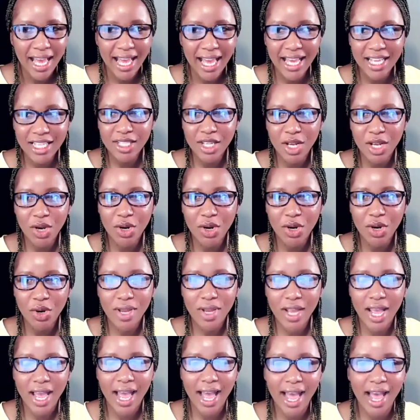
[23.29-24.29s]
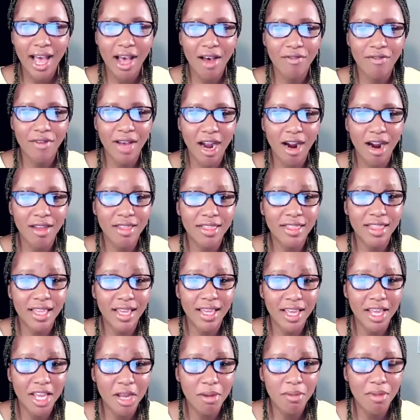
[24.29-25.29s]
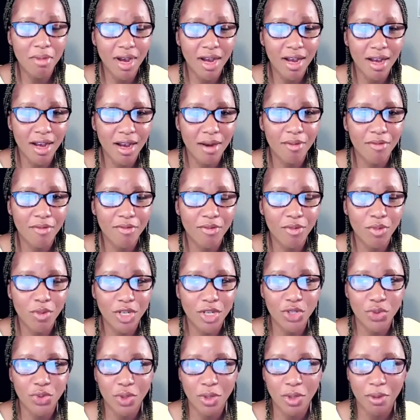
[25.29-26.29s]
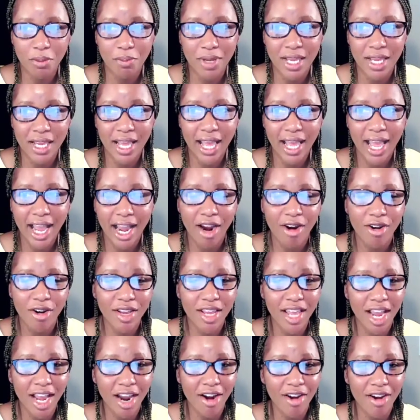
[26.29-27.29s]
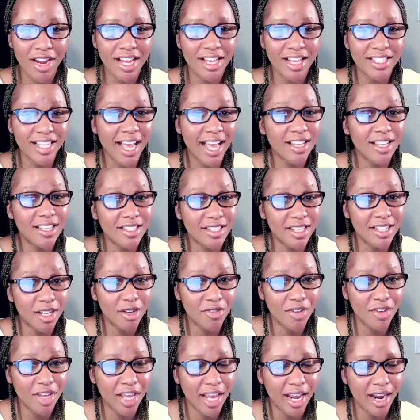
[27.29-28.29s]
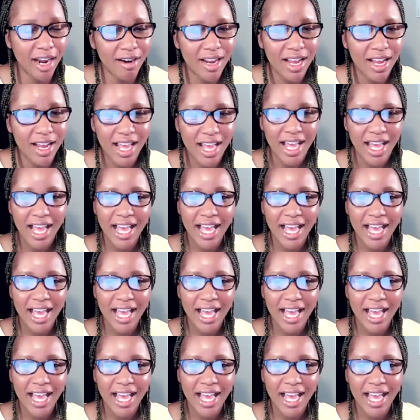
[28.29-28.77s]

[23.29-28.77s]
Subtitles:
And so we have our theme, which will be hair care is our self-care.